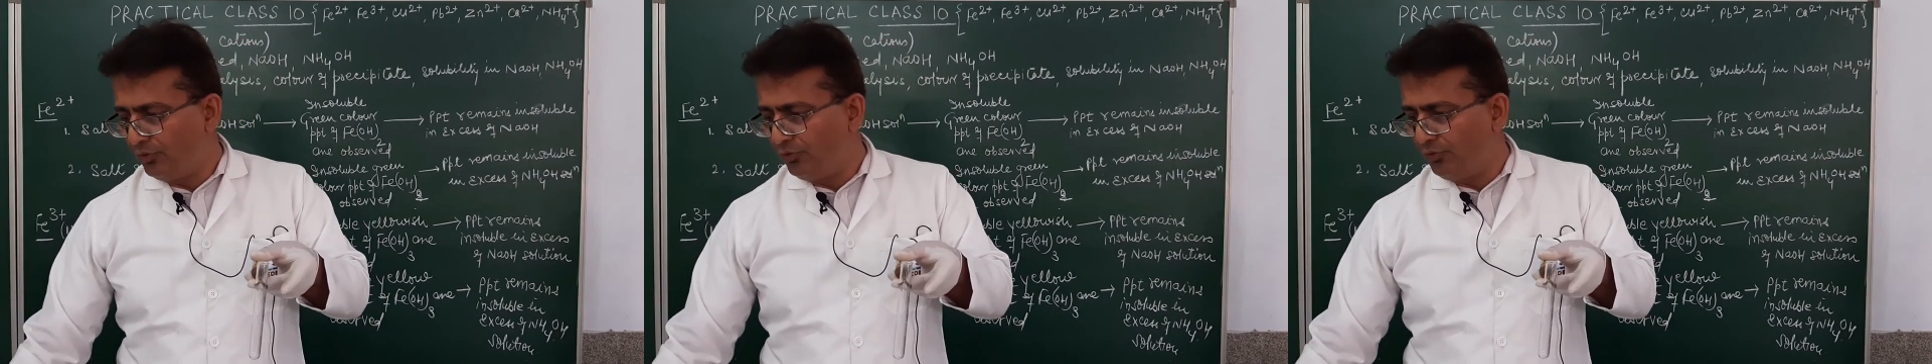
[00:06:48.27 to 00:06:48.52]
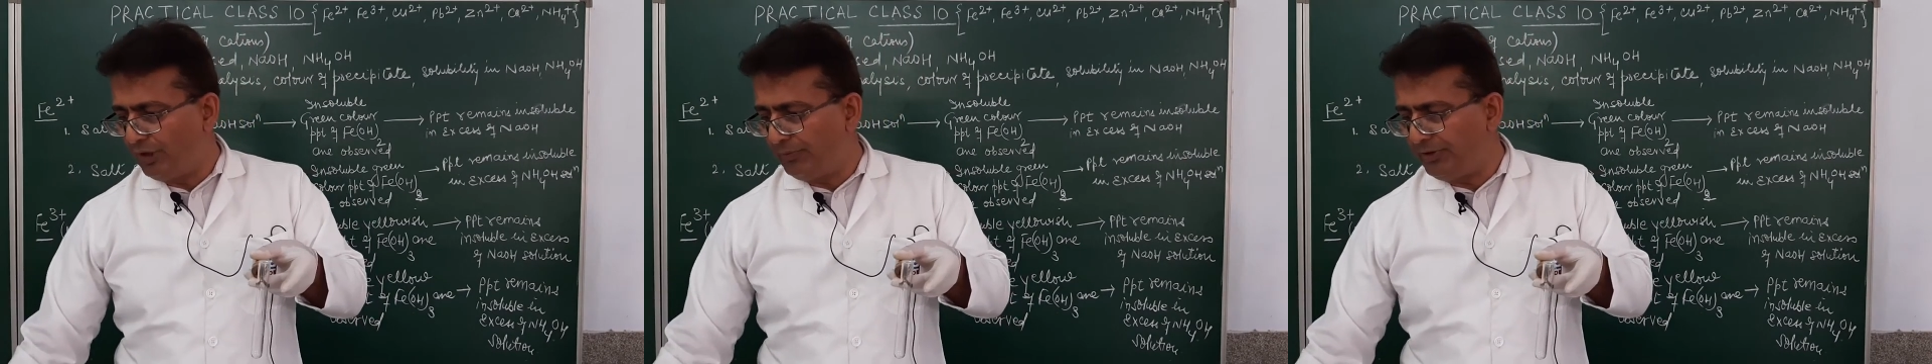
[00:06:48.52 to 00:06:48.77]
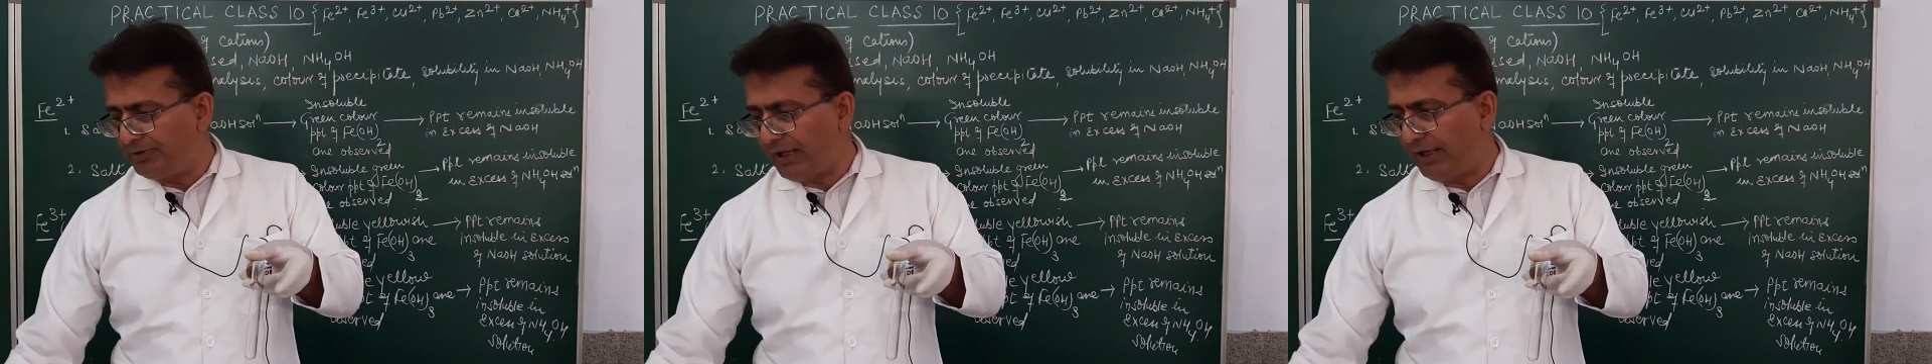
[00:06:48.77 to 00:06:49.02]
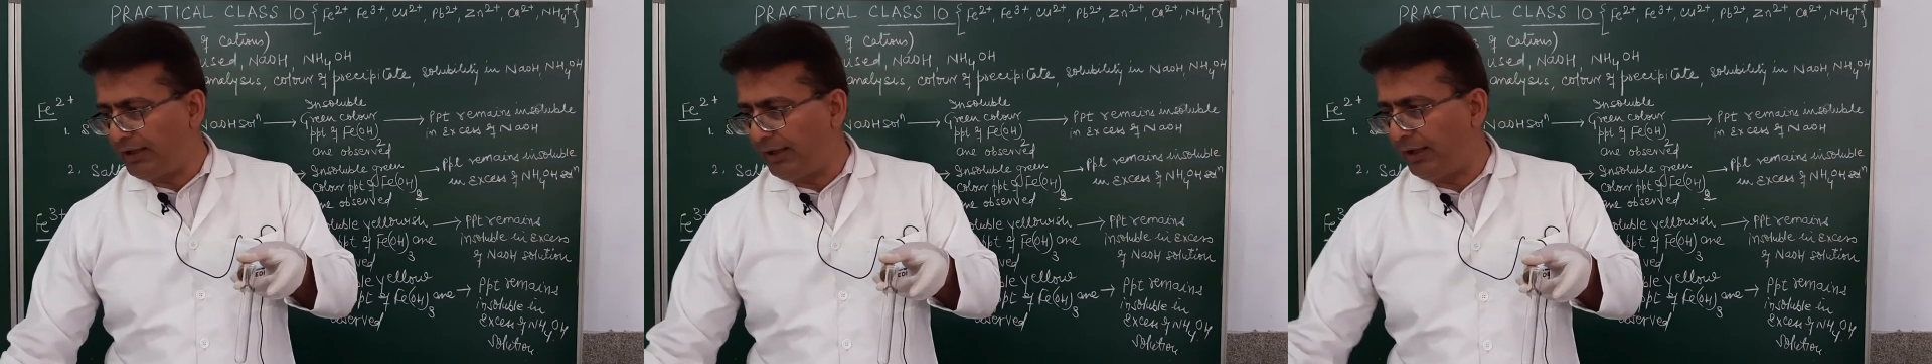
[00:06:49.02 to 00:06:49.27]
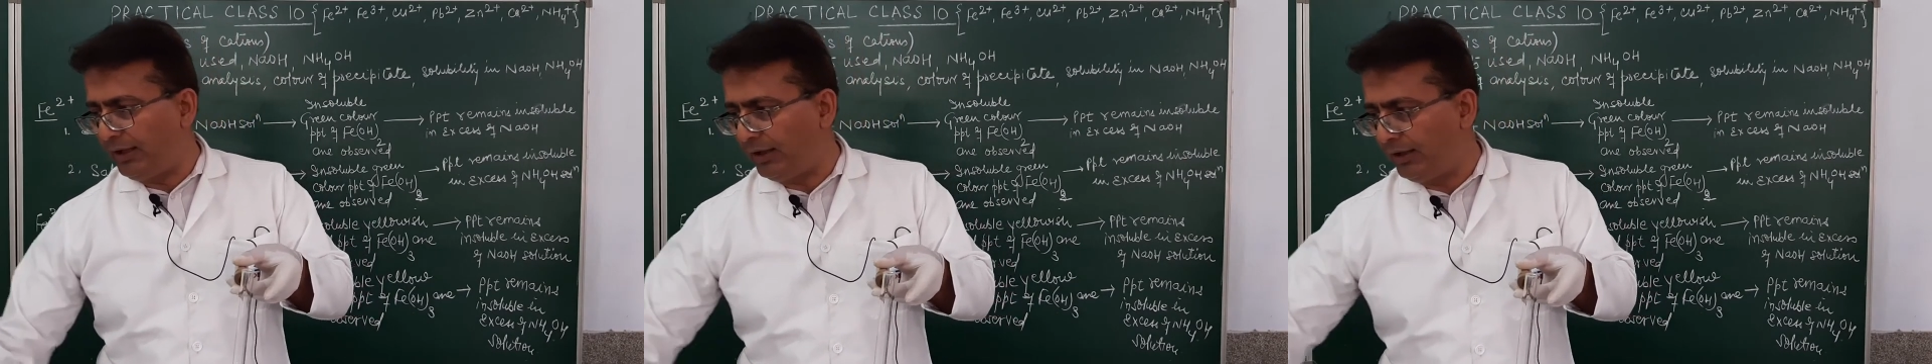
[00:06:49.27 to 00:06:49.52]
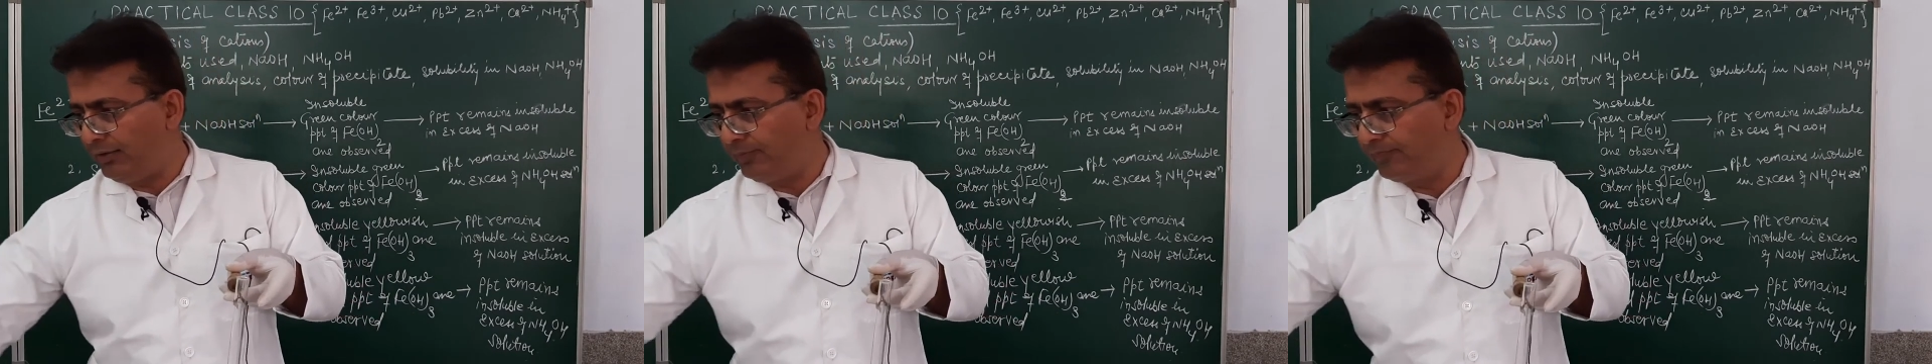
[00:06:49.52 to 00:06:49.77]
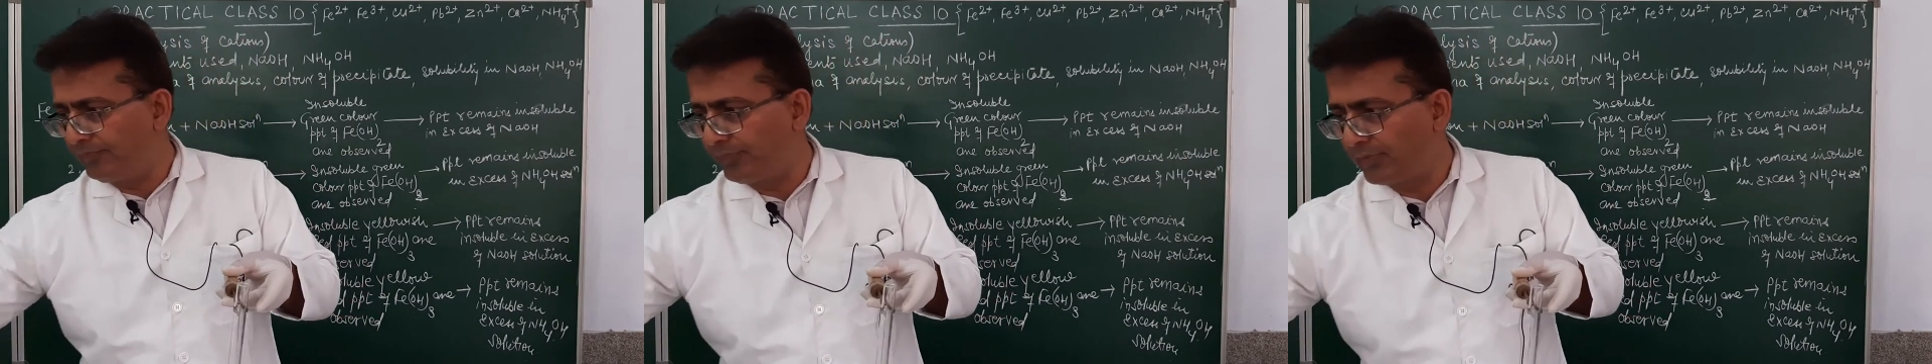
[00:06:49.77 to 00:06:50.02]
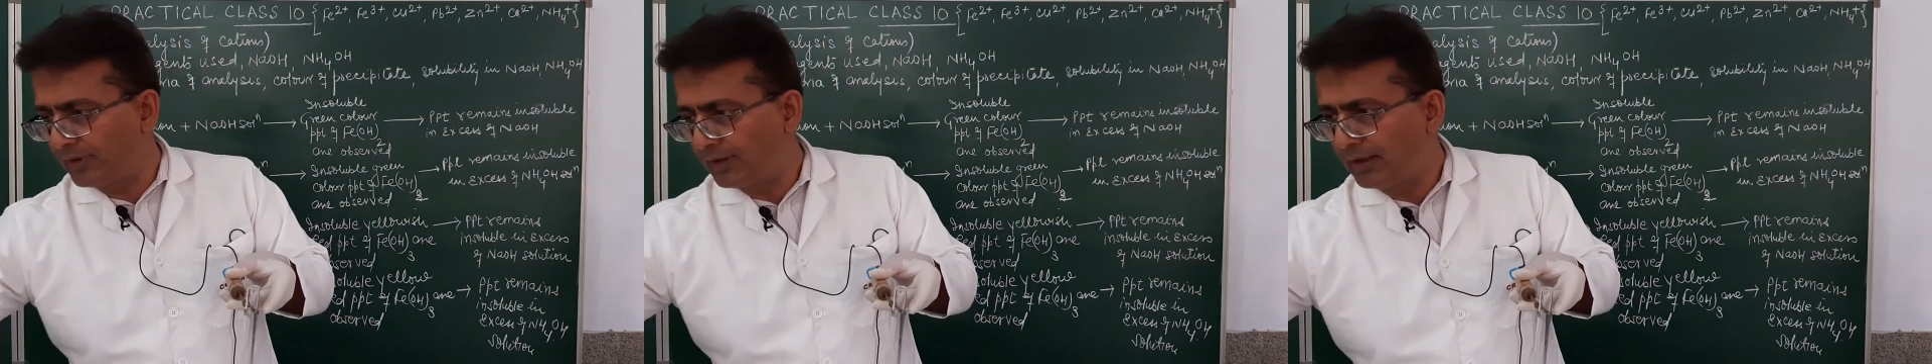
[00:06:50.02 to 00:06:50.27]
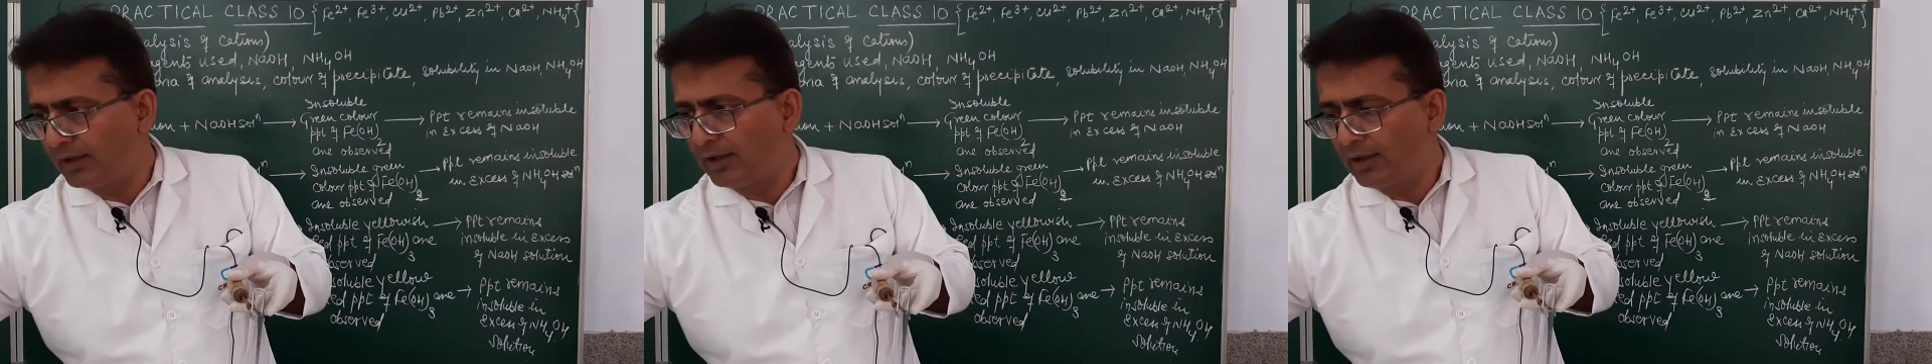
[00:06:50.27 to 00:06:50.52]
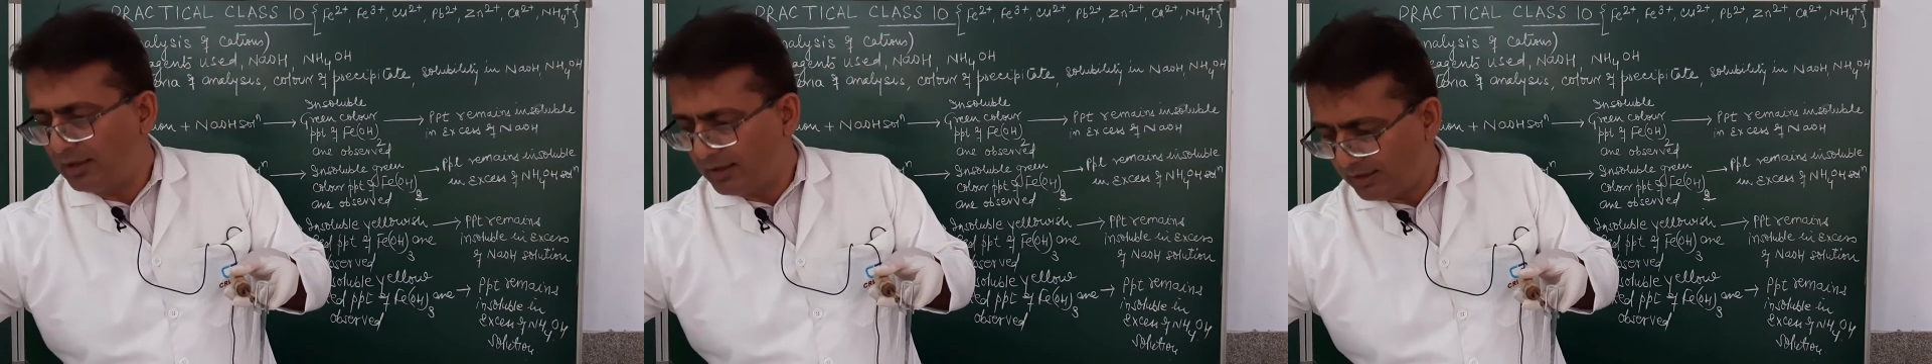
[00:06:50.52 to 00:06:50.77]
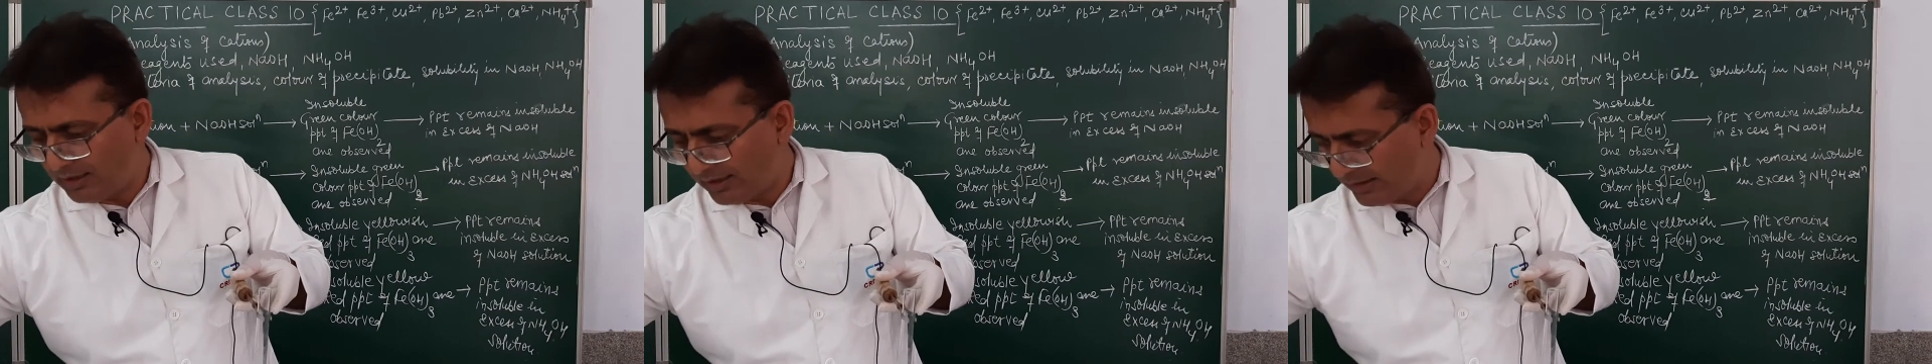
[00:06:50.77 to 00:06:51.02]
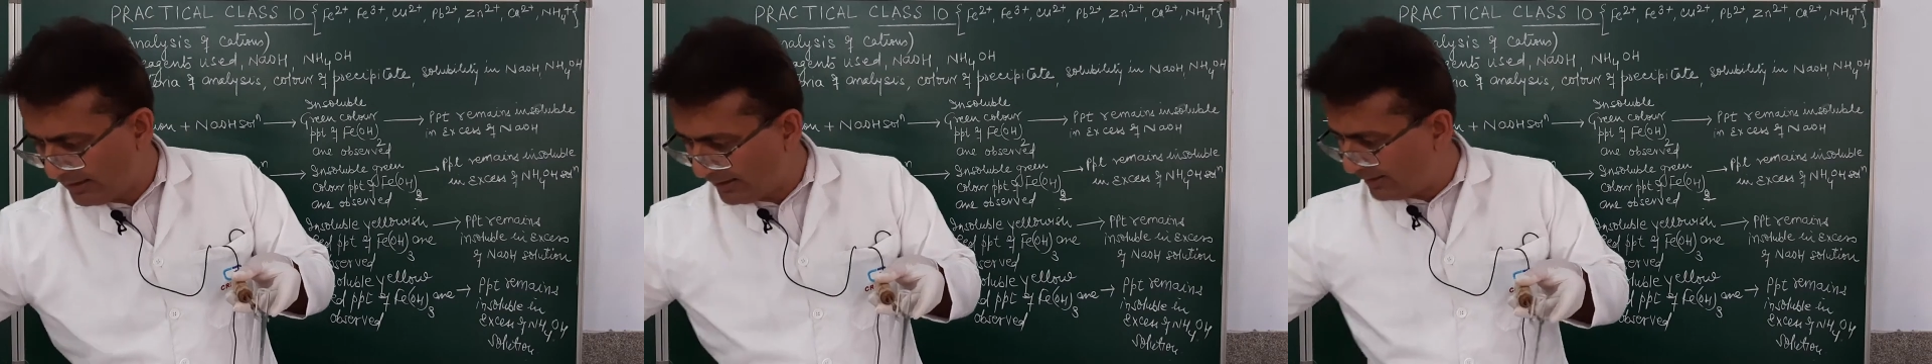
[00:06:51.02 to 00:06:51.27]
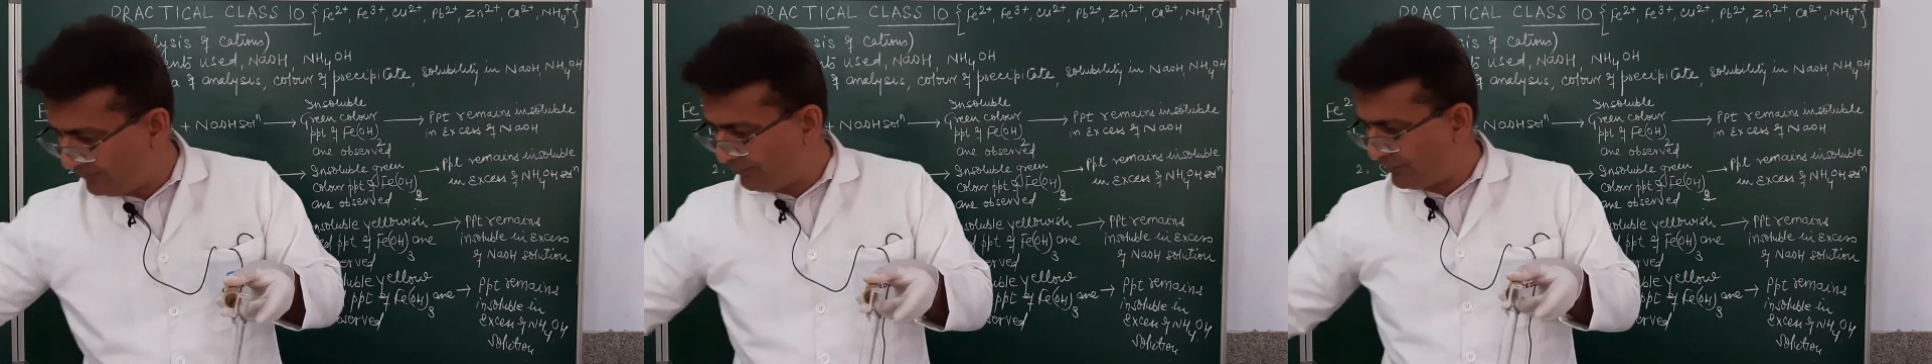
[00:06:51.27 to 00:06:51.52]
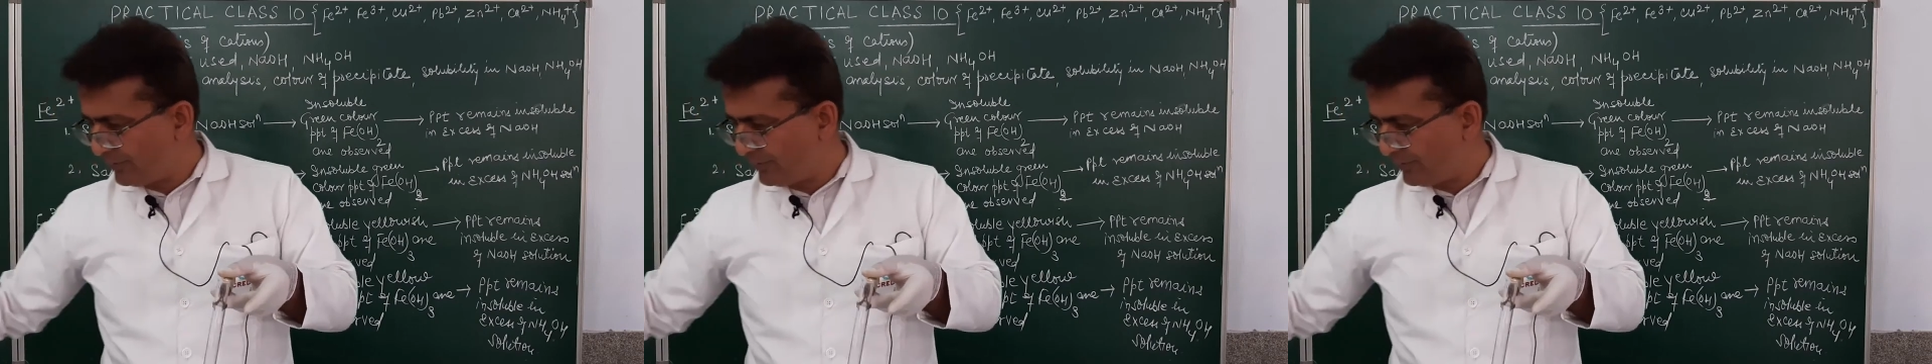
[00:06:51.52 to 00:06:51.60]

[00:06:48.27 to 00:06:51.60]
We will be taking a